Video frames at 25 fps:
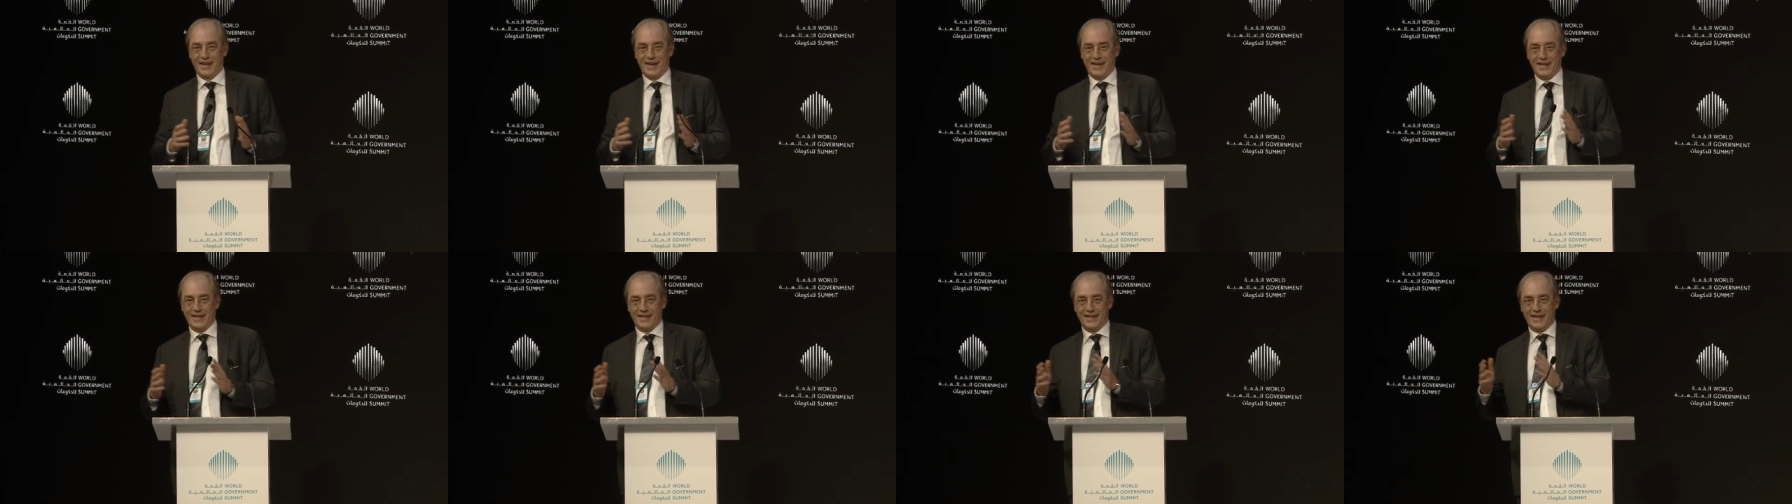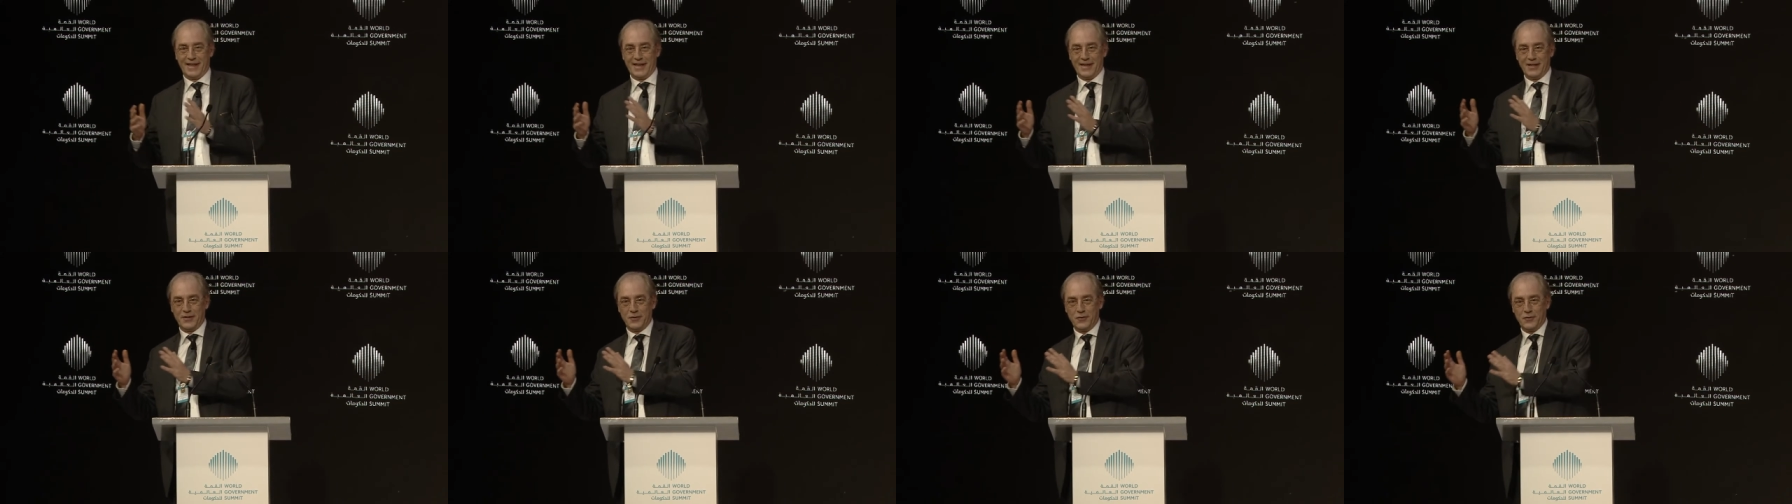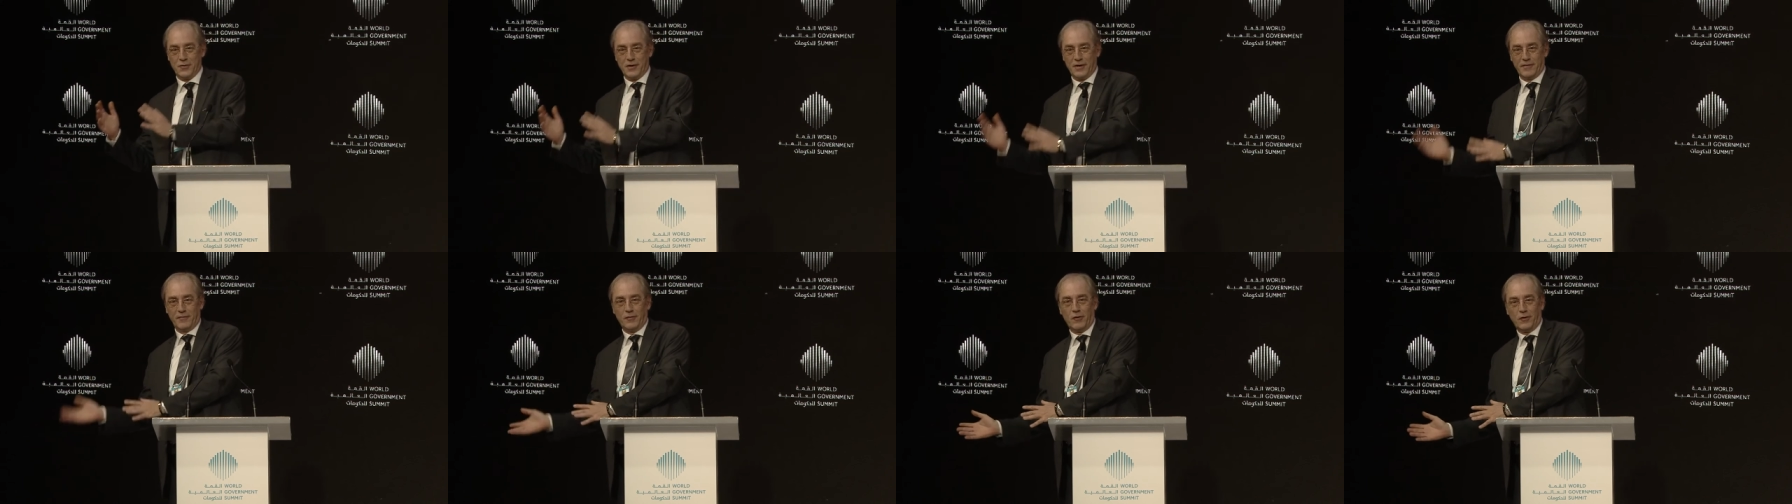and then
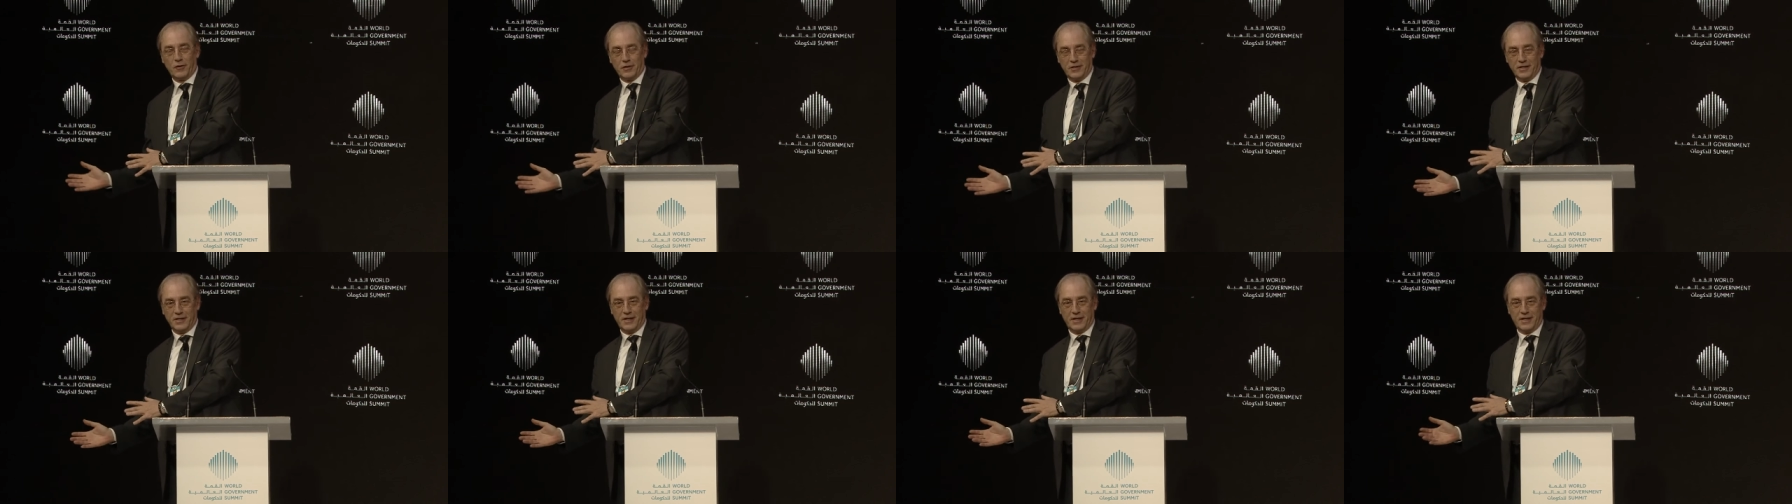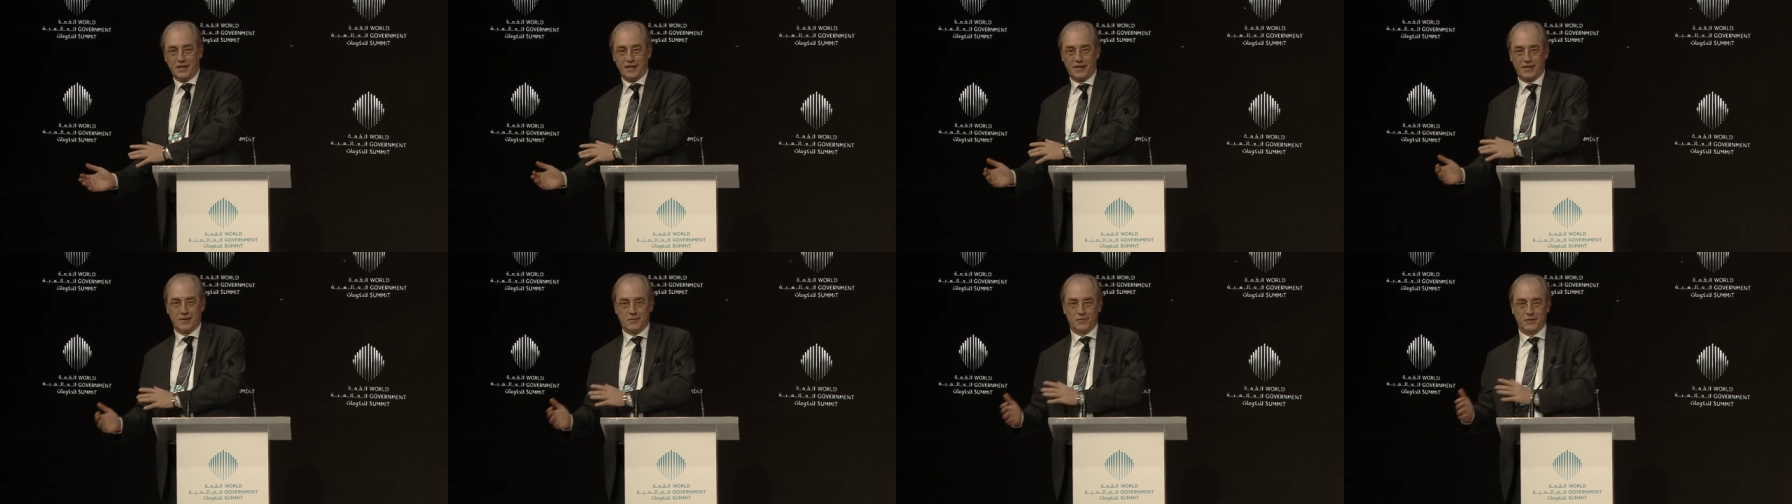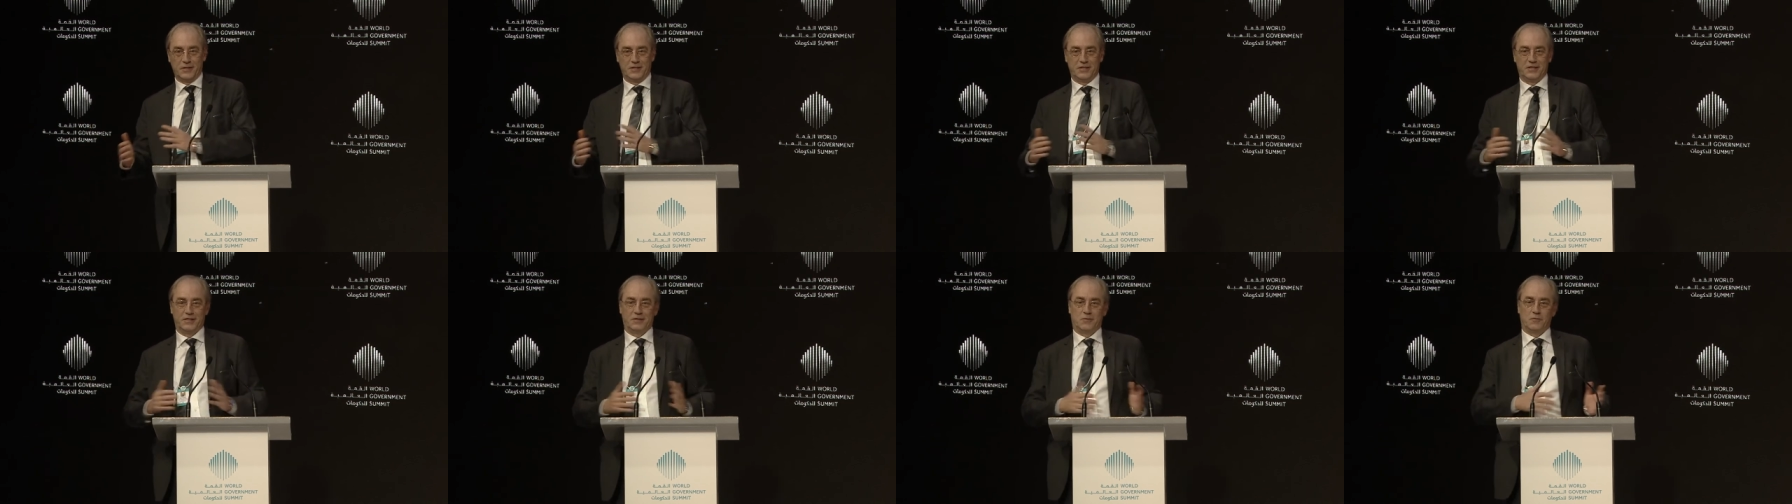you have all the other
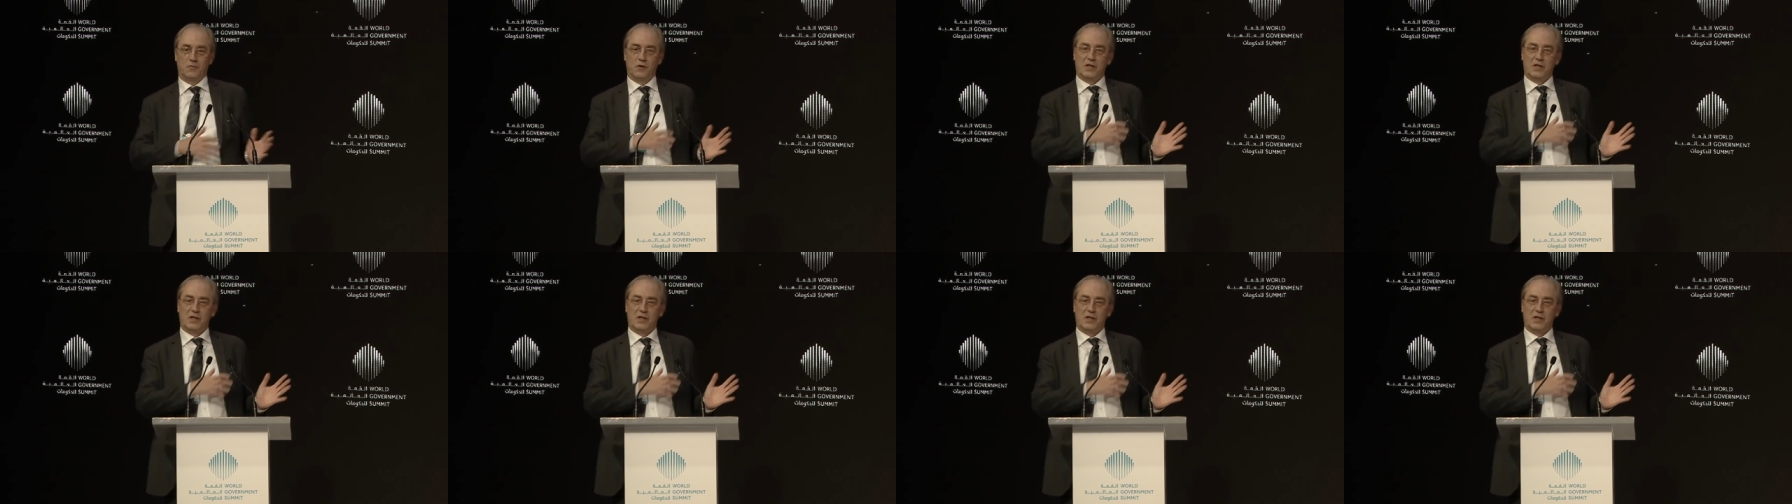which is